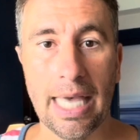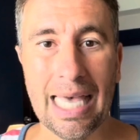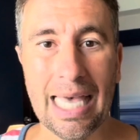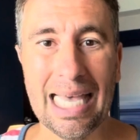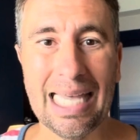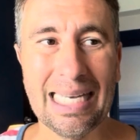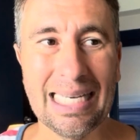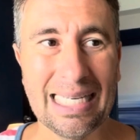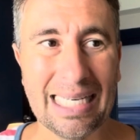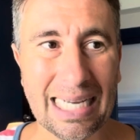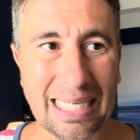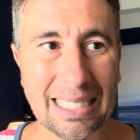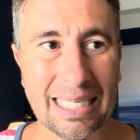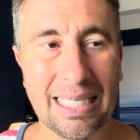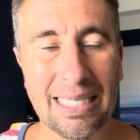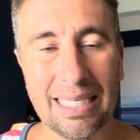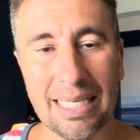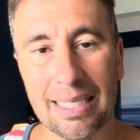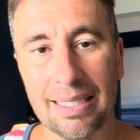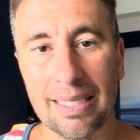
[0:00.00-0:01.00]
it
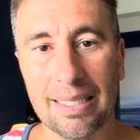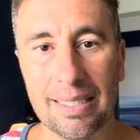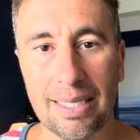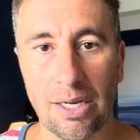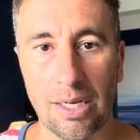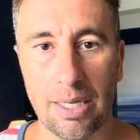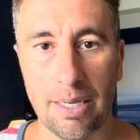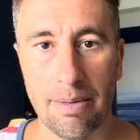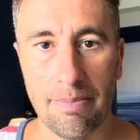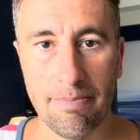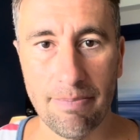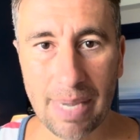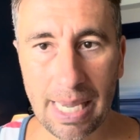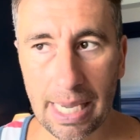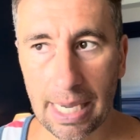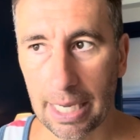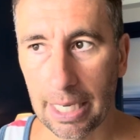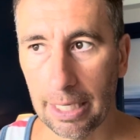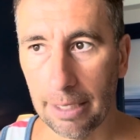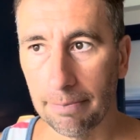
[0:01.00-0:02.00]
doesn't necessarily
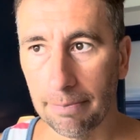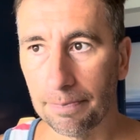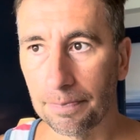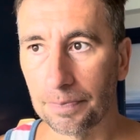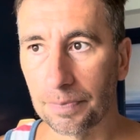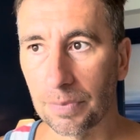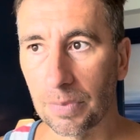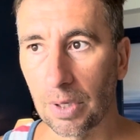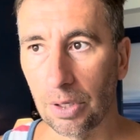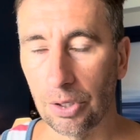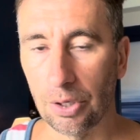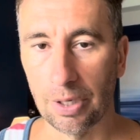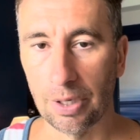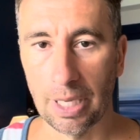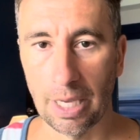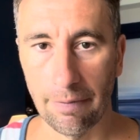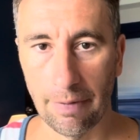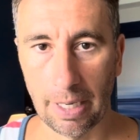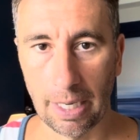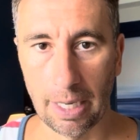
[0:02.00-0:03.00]
mean you're
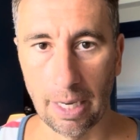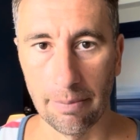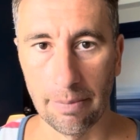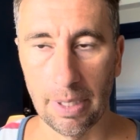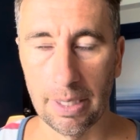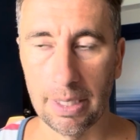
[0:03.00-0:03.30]
giving up.